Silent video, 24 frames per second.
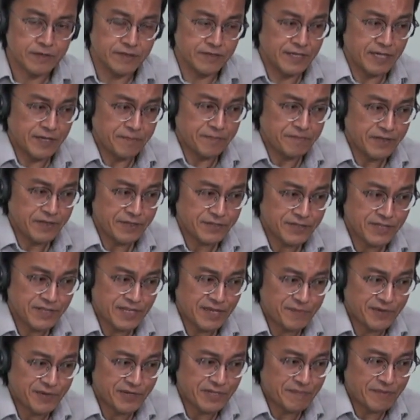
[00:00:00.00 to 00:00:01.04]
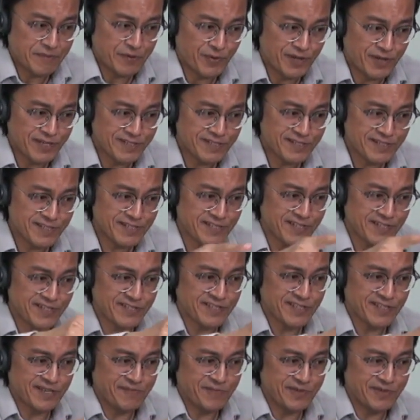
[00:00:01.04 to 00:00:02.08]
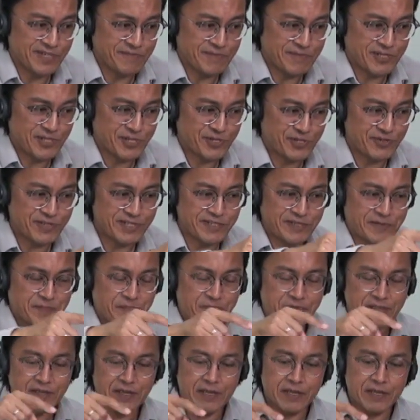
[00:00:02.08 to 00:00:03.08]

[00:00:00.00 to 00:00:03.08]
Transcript: Yeah, that's camera number one, that's camera number three.